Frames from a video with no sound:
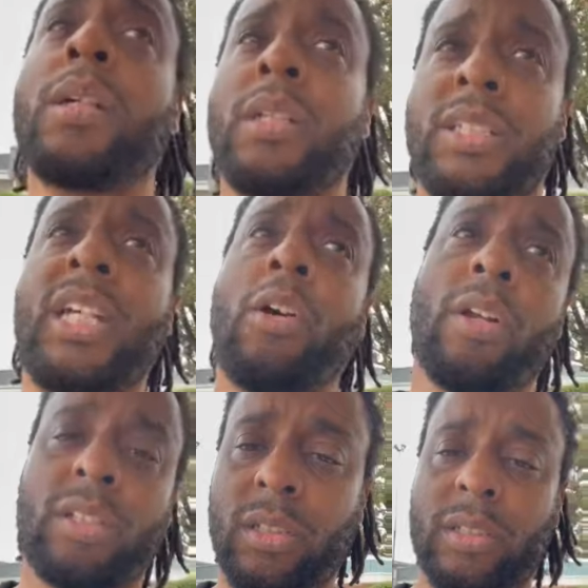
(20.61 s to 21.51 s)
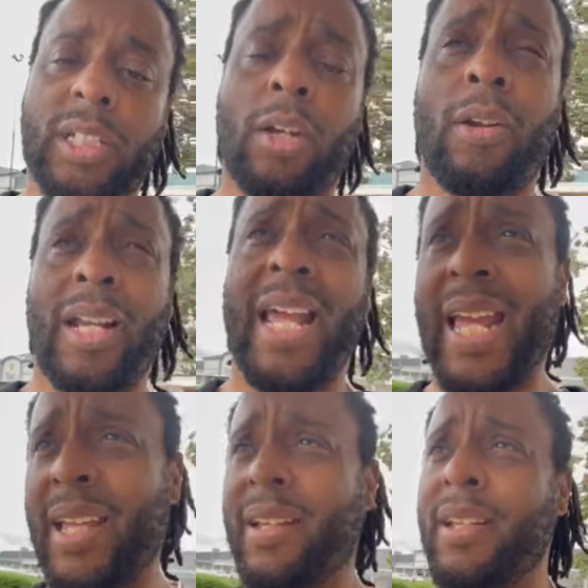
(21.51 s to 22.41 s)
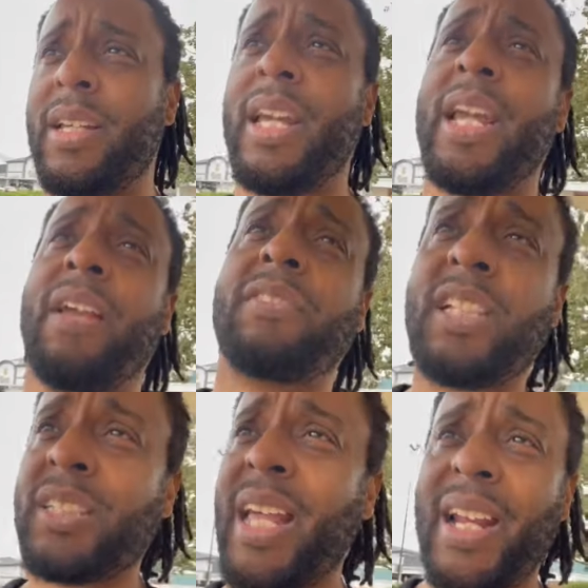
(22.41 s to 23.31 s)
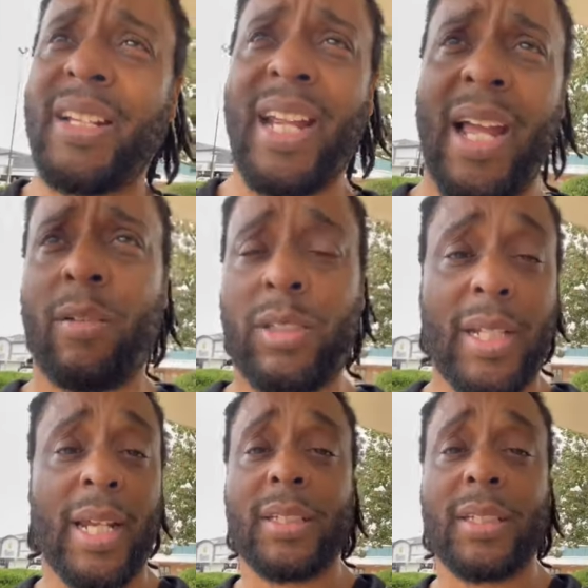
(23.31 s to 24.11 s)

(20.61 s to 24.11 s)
she gonna let, if she's not a down chick,